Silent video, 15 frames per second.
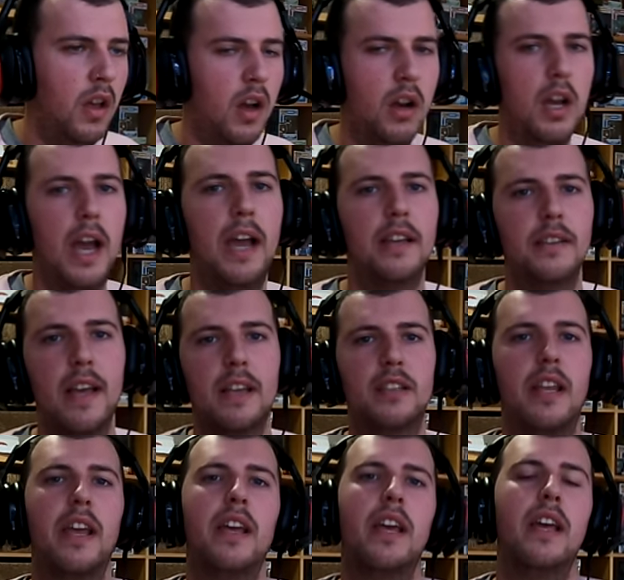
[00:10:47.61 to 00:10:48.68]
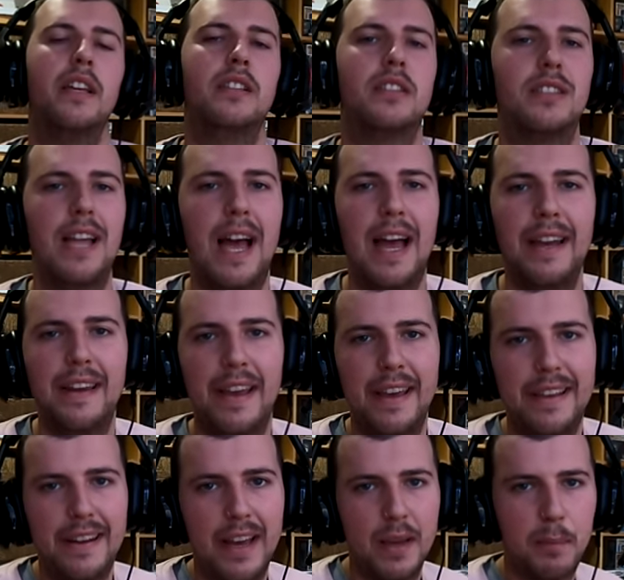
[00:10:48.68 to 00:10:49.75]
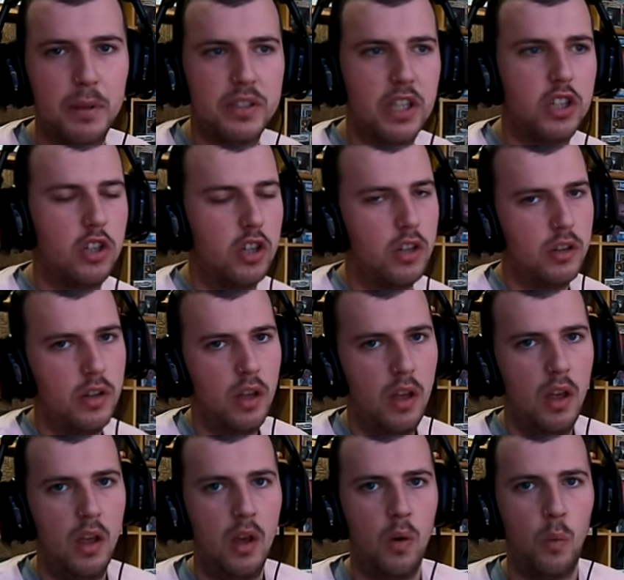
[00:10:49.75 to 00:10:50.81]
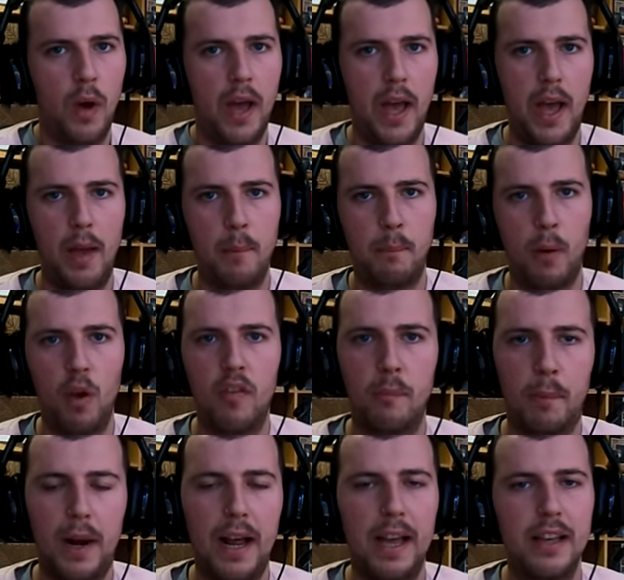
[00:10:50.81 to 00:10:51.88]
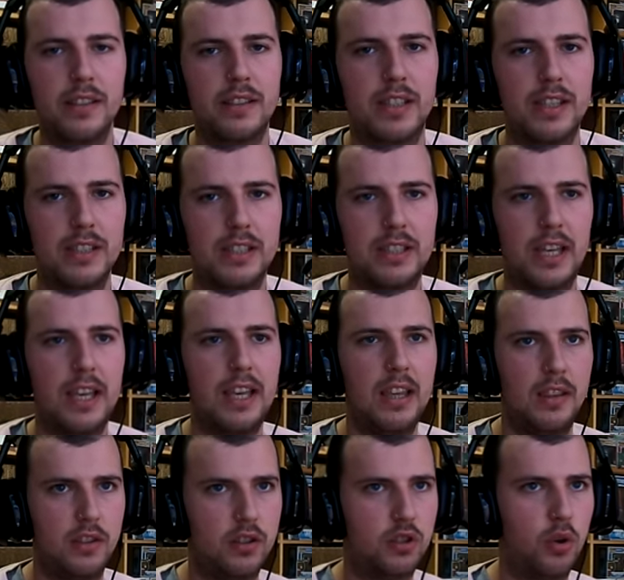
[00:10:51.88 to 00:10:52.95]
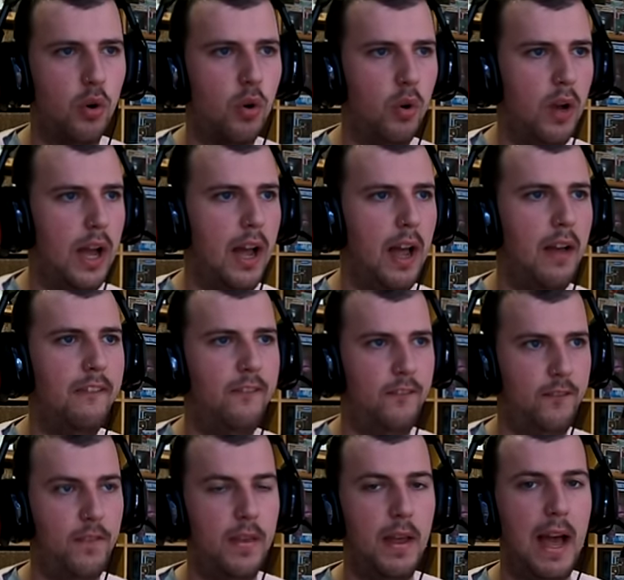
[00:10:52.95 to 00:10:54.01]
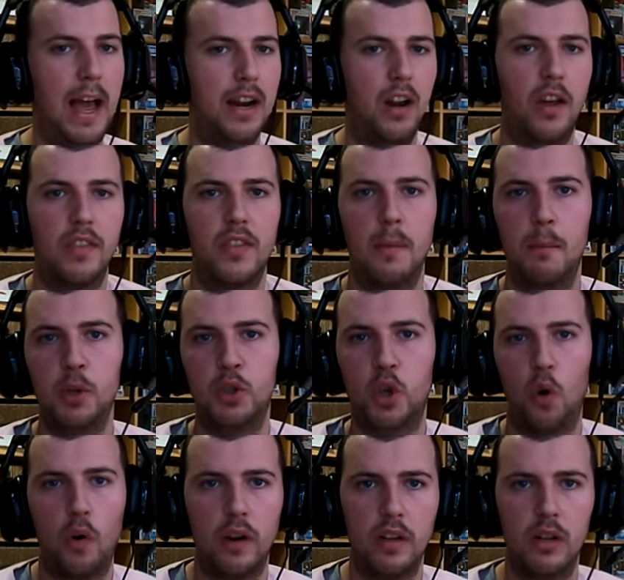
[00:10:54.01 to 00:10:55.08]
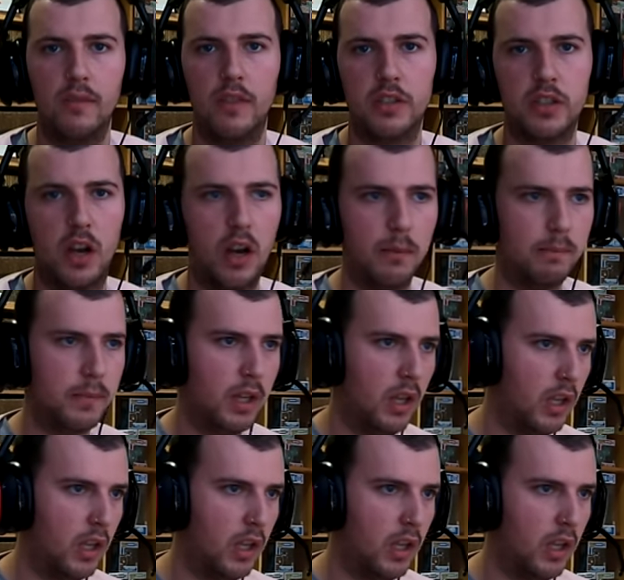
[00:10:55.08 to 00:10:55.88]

Okay, next thing is stand in a position where both players can see the score at like the majority of the time.